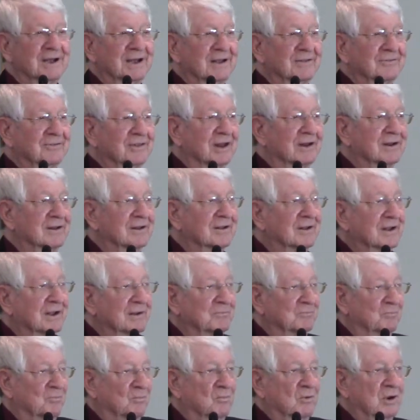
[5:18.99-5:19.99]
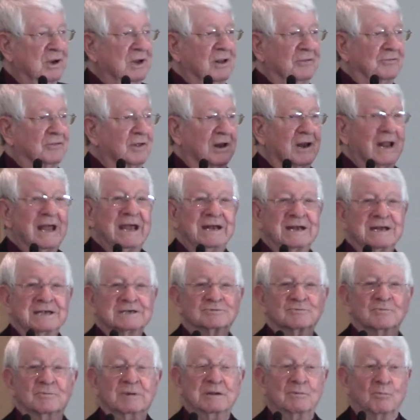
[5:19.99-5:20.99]
The, the
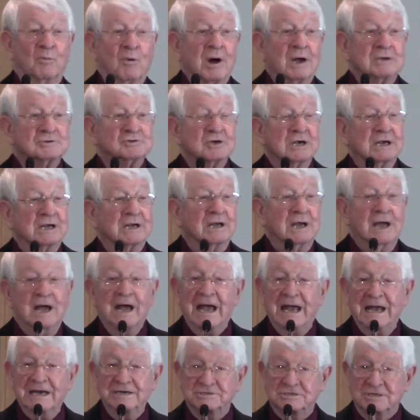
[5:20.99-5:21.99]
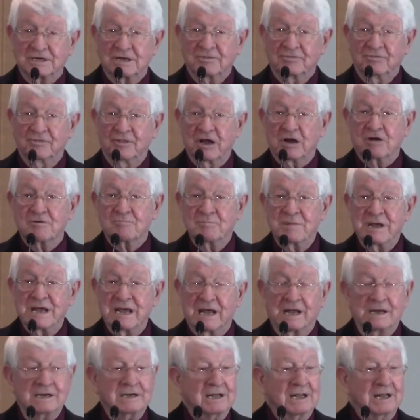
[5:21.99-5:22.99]
ladies be watching as their
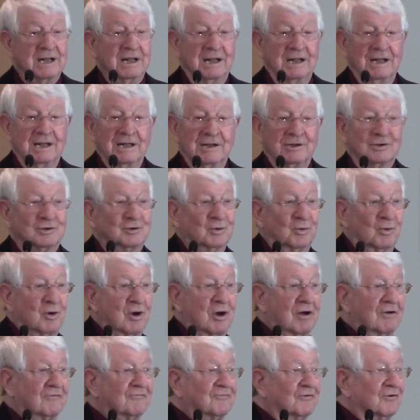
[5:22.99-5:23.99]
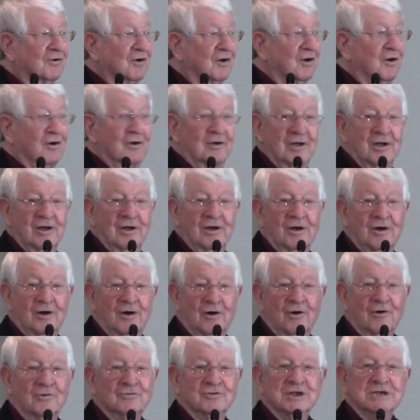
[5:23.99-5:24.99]
men go off
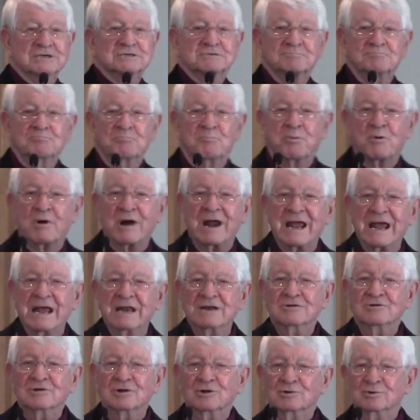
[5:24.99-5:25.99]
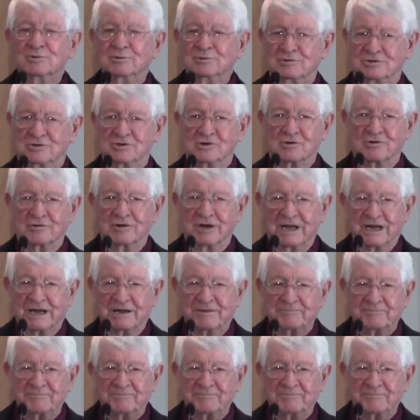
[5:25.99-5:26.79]
on this brand new journey.